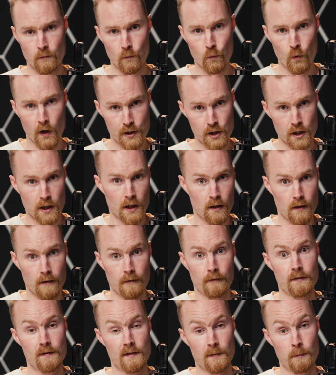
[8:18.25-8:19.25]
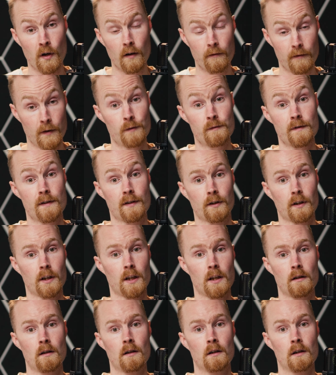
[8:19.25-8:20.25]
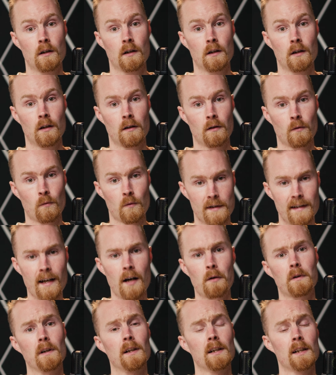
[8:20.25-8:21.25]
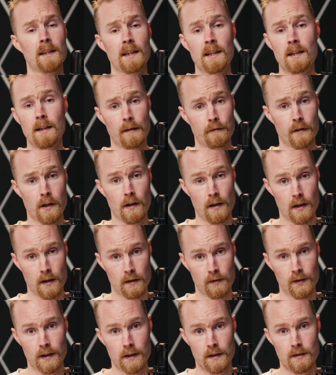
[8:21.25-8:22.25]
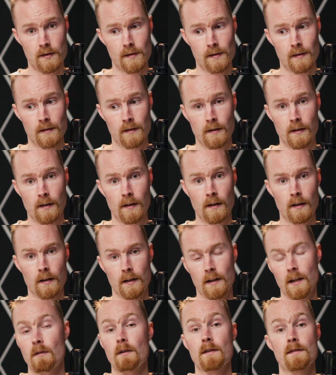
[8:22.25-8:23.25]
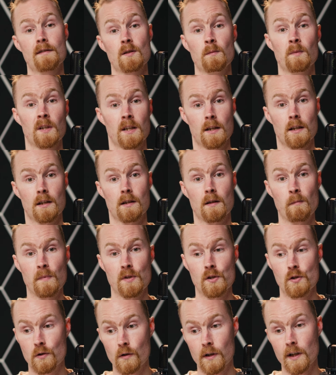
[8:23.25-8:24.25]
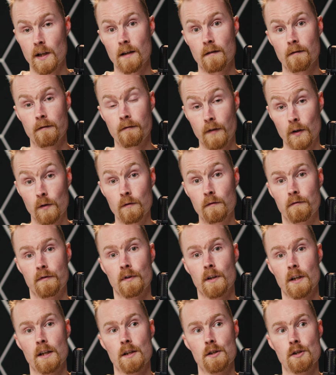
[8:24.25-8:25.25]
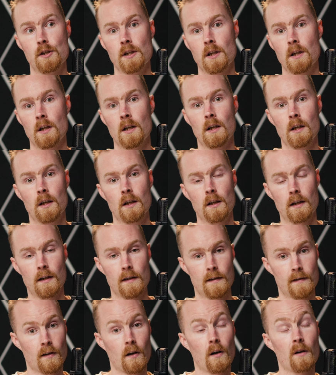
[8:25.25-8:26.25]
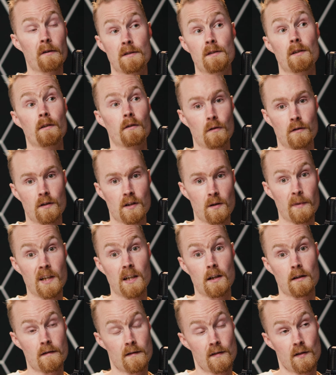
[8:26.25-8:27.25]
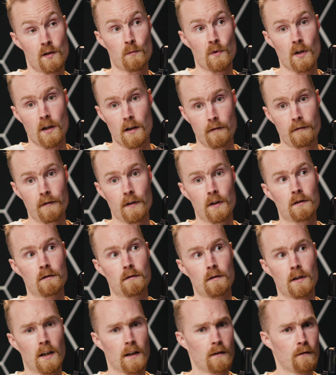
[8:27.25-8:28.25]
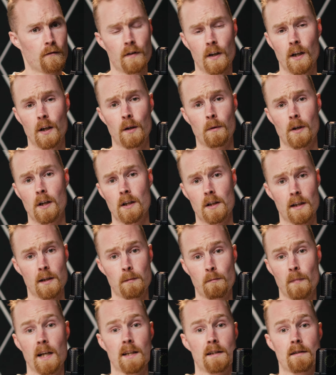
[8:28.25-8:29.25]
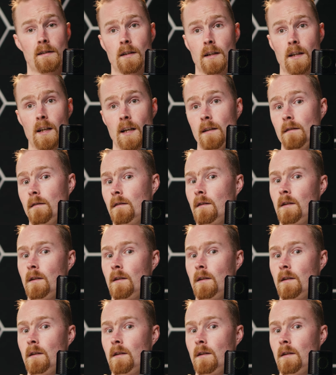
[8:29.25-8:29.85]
watching it off small phone screen, was how clean everything looked. Now, assuming that the majority of phone footage is also going to be consumed on a phone, and very rarely might it get,